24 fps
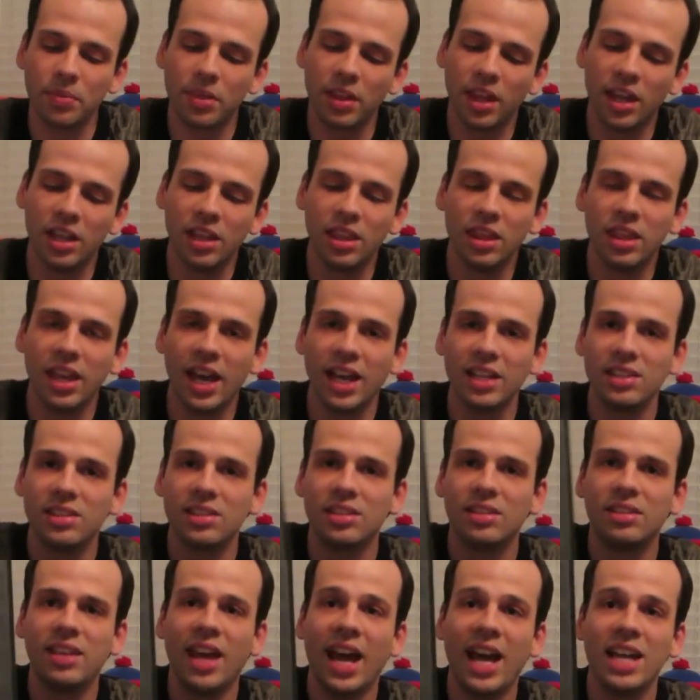And that's
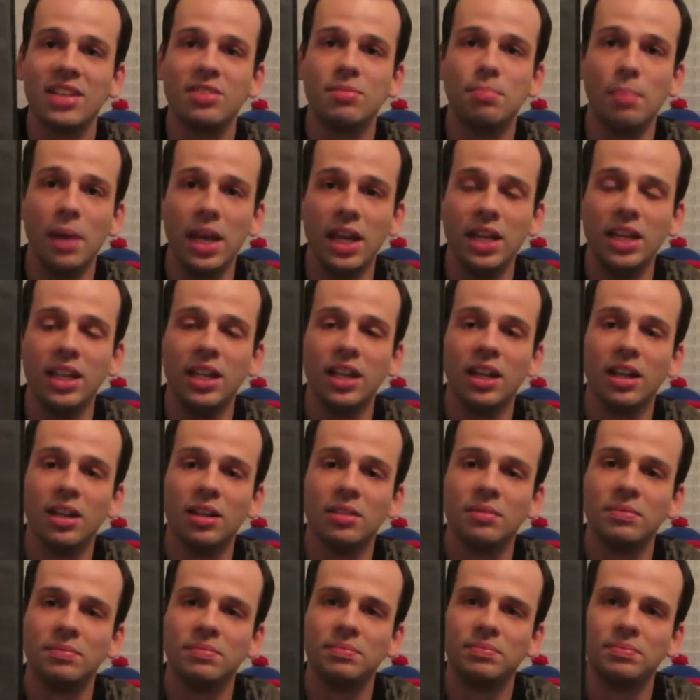
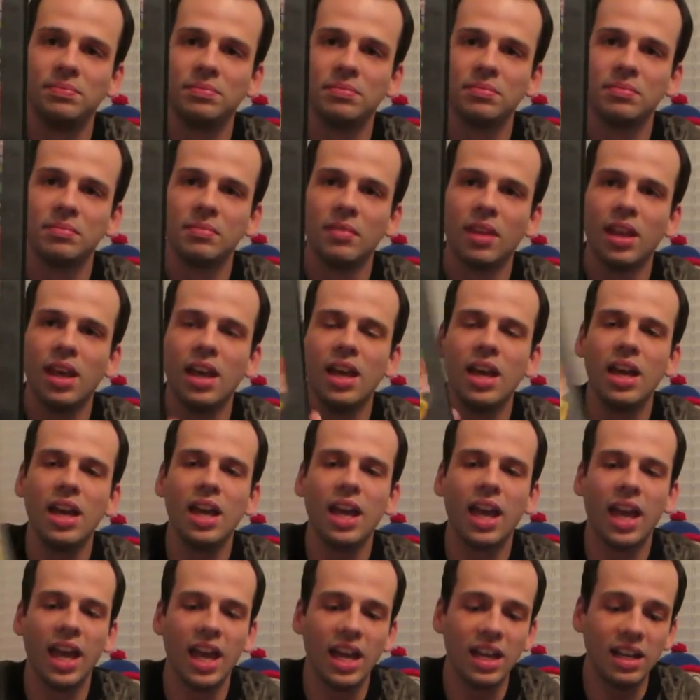Tazmania.
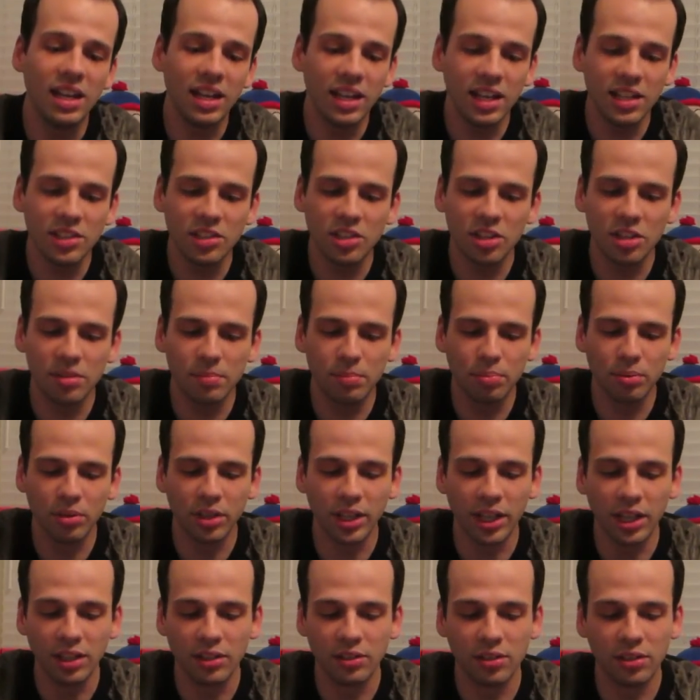And it is
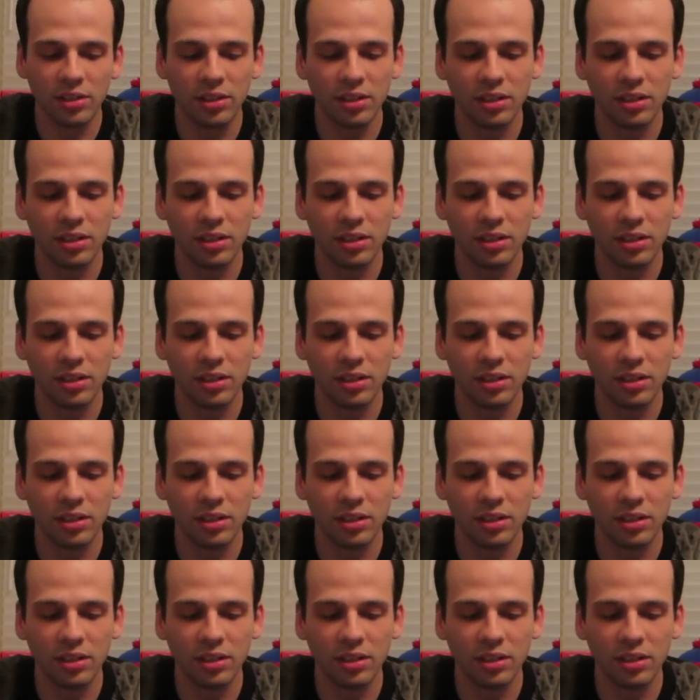complete.